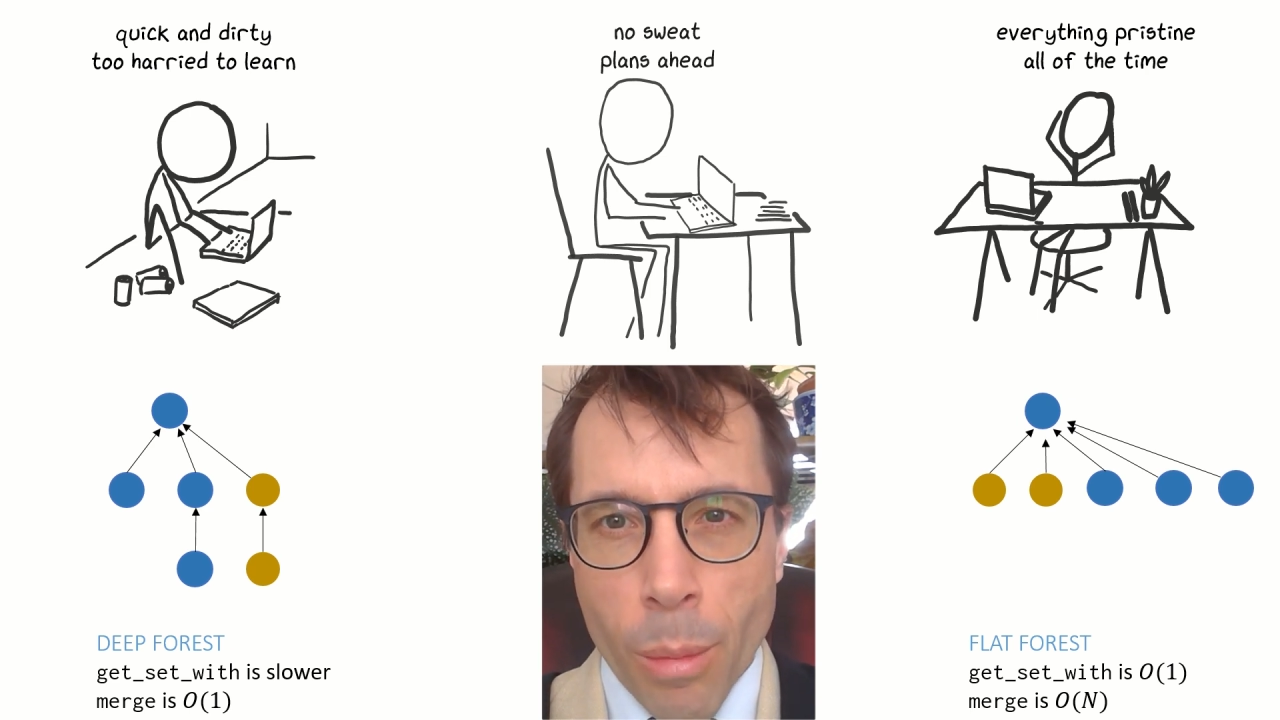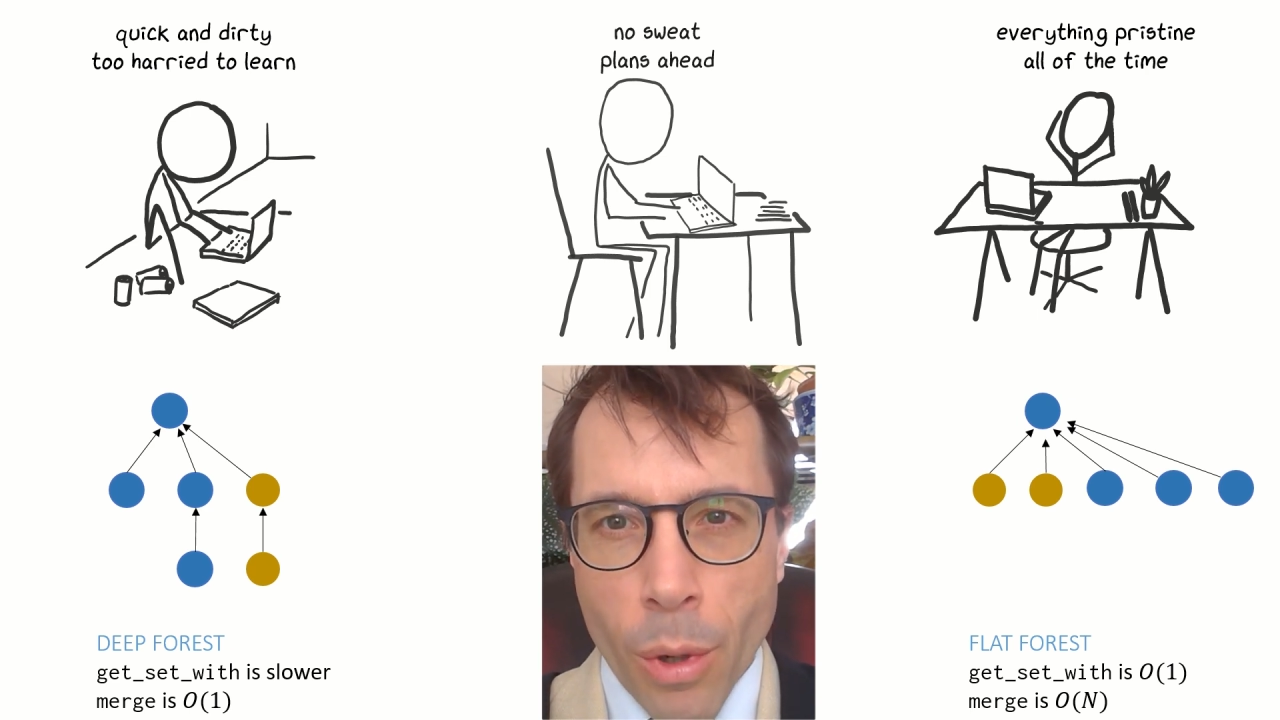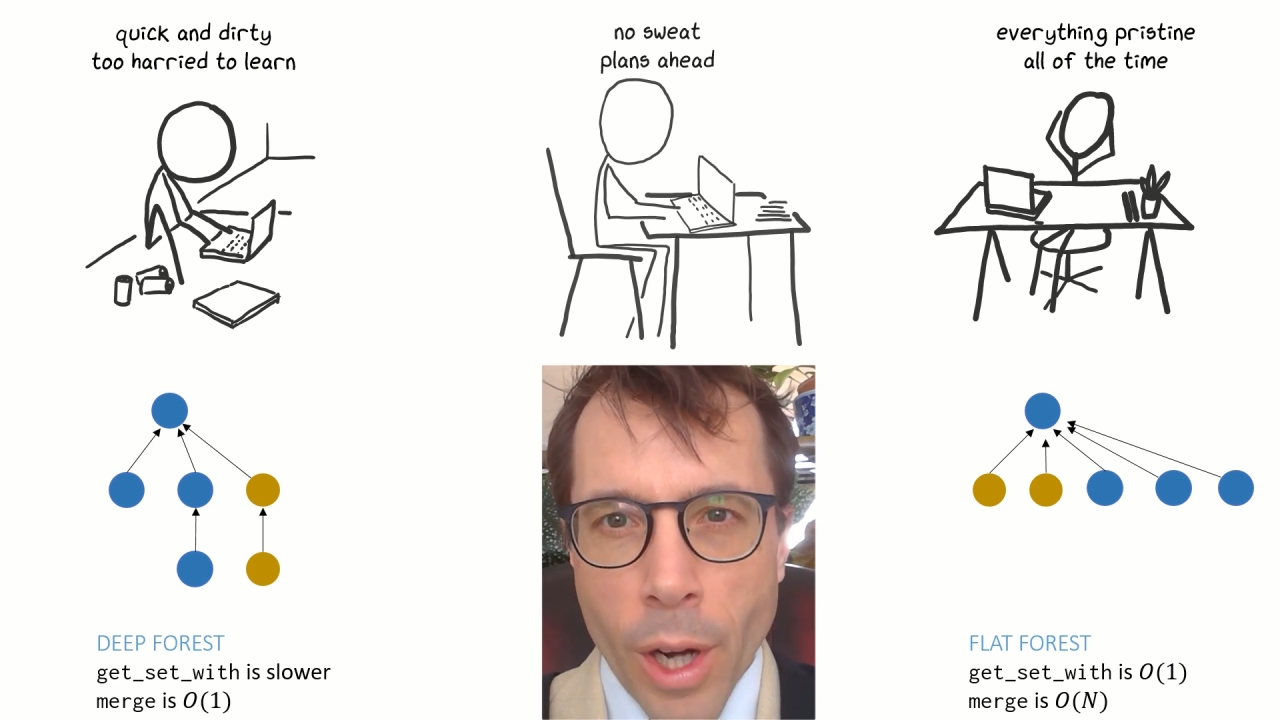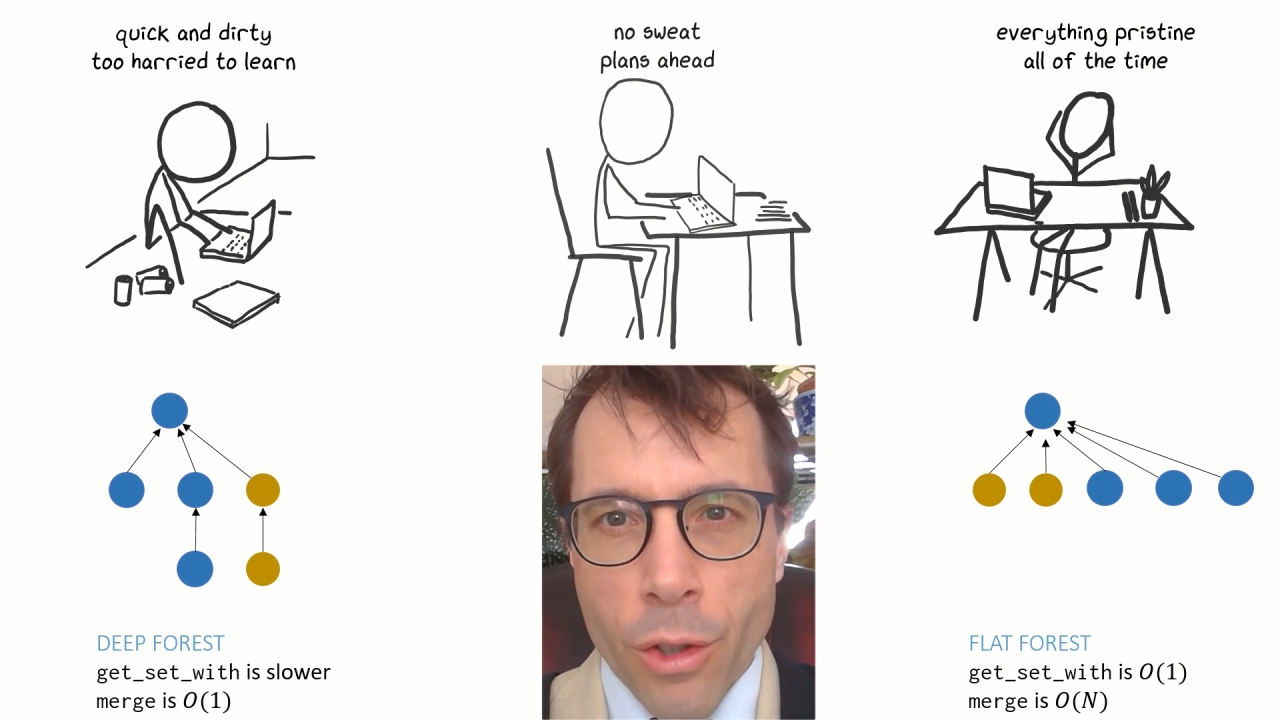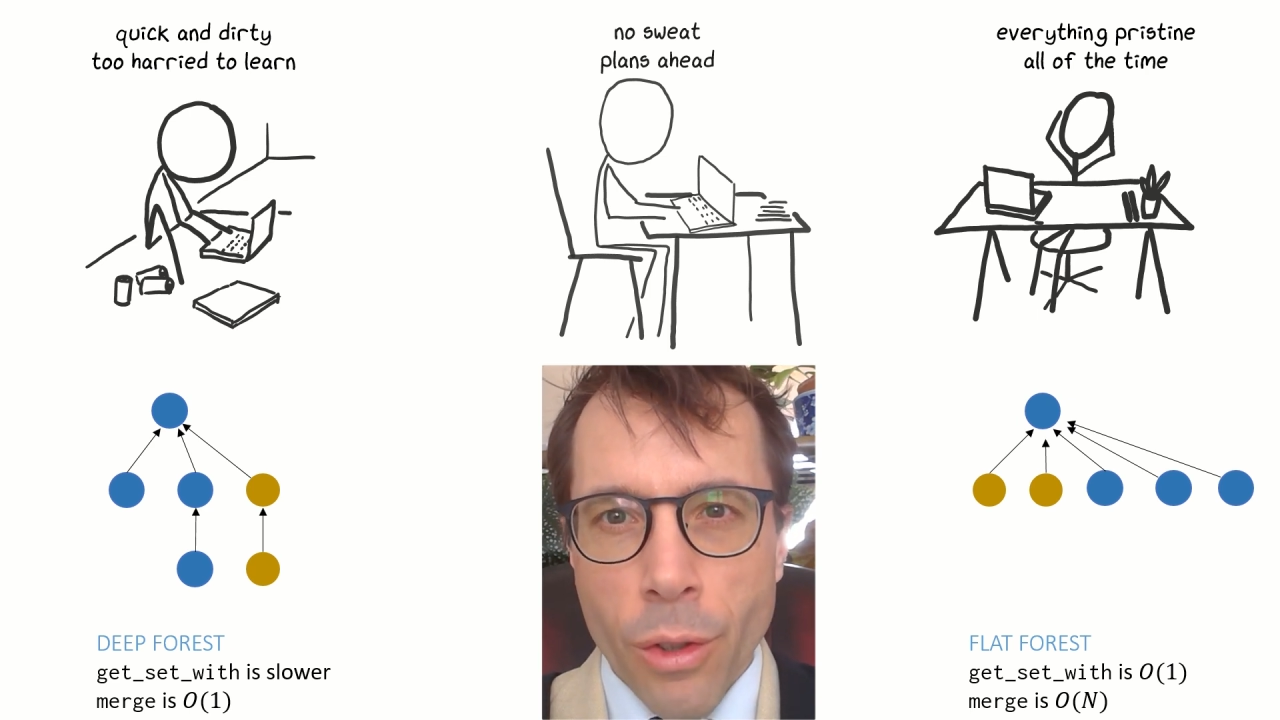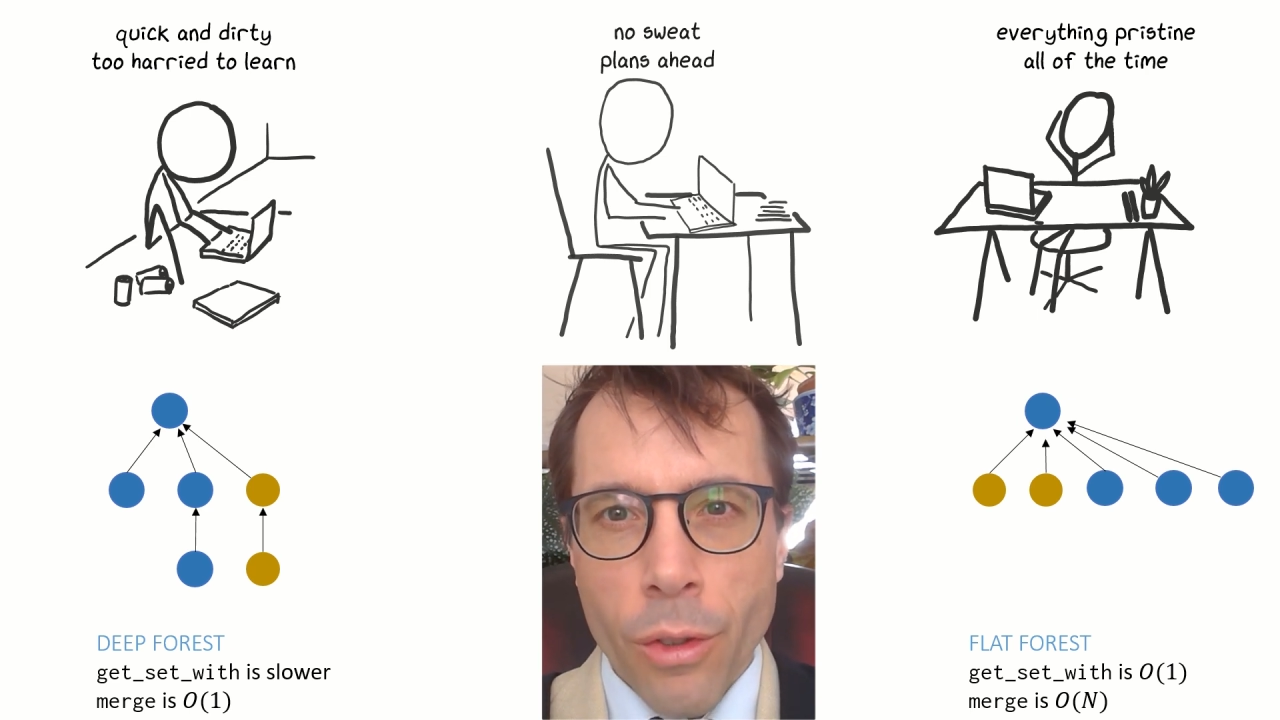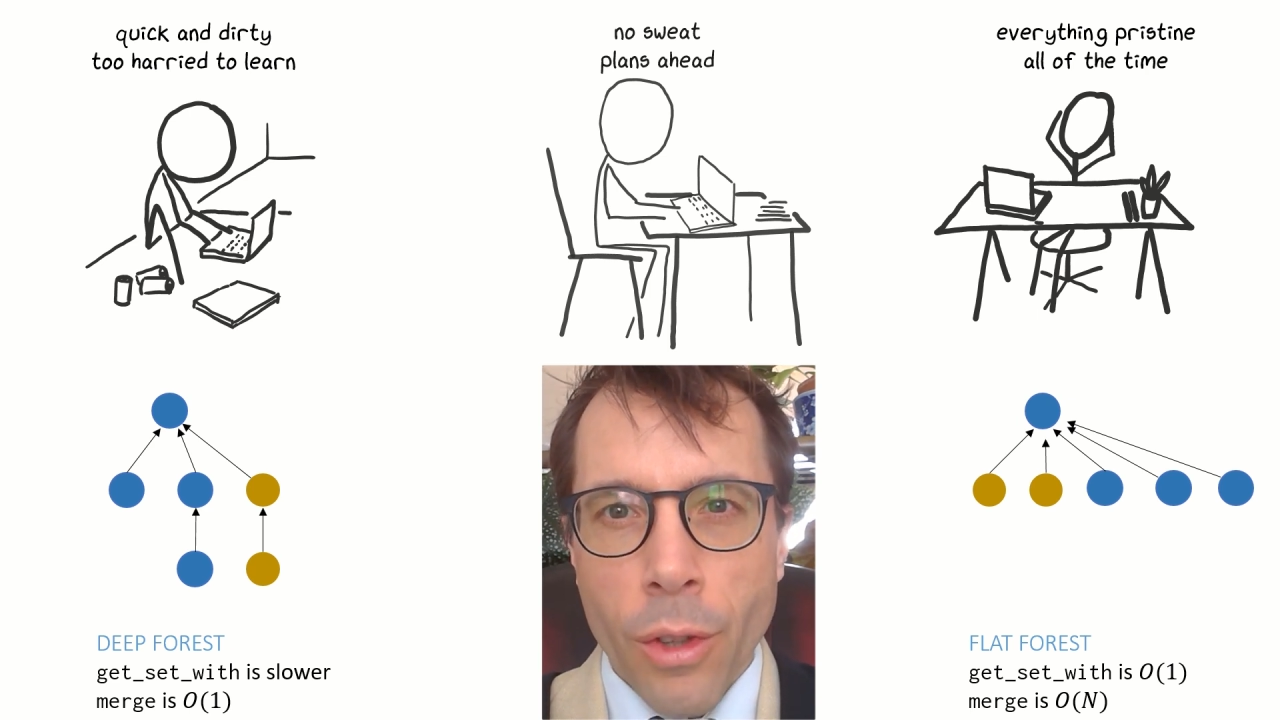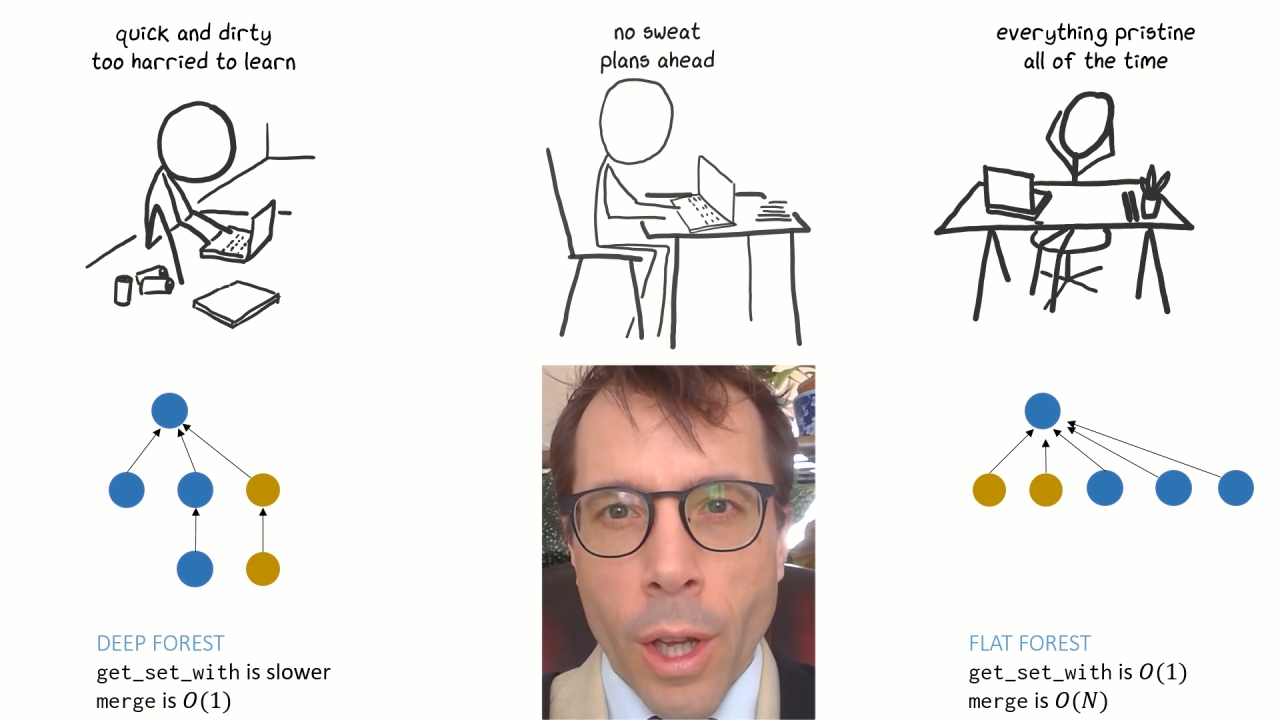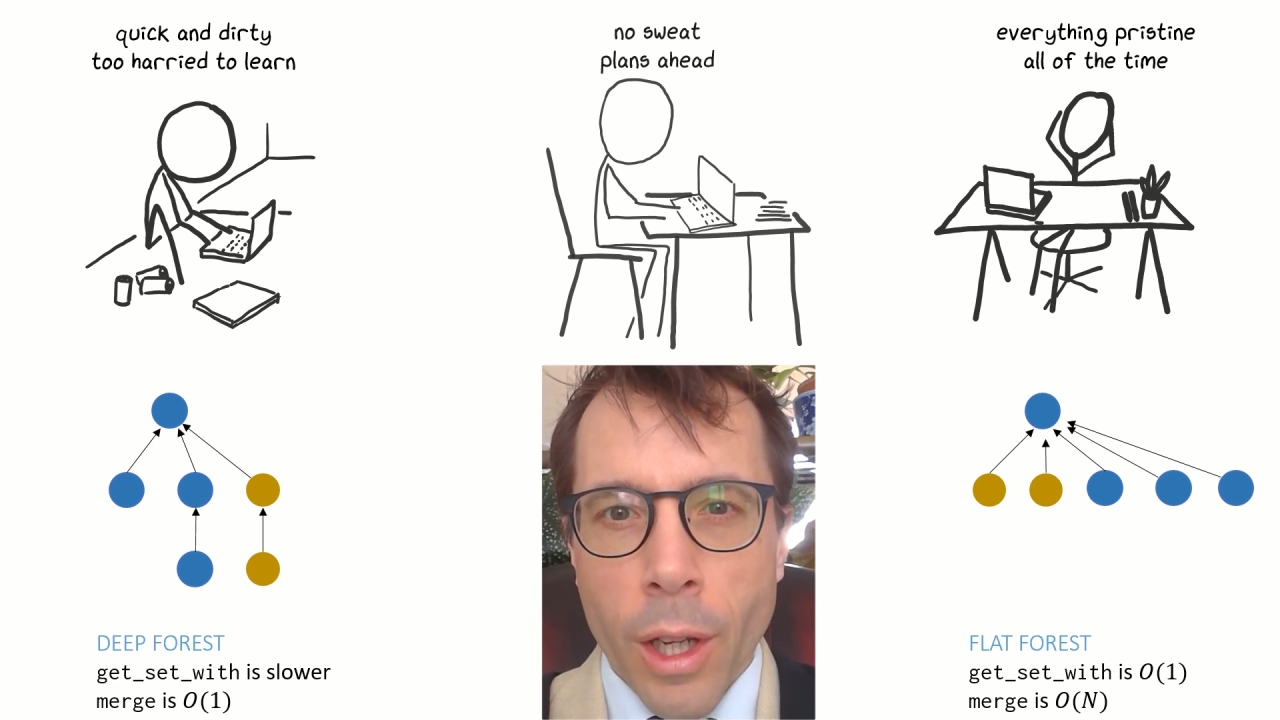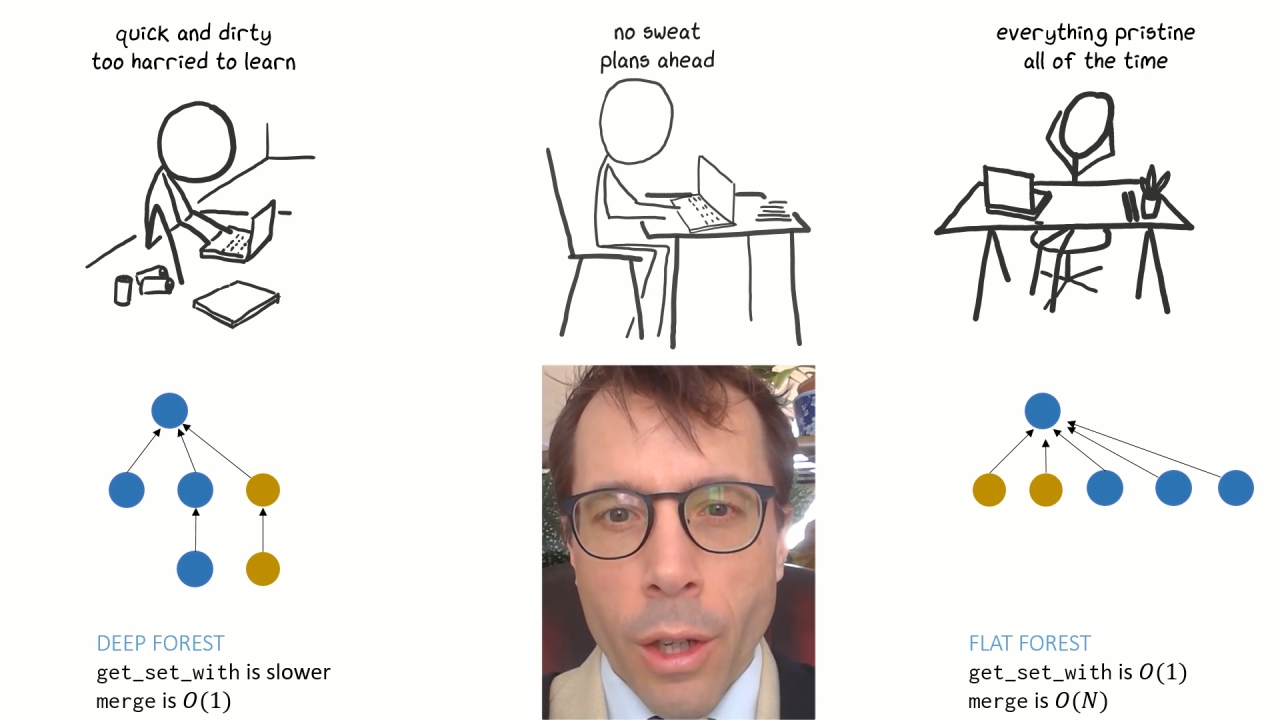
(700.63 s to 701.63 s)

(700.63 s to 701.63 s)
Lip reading: operations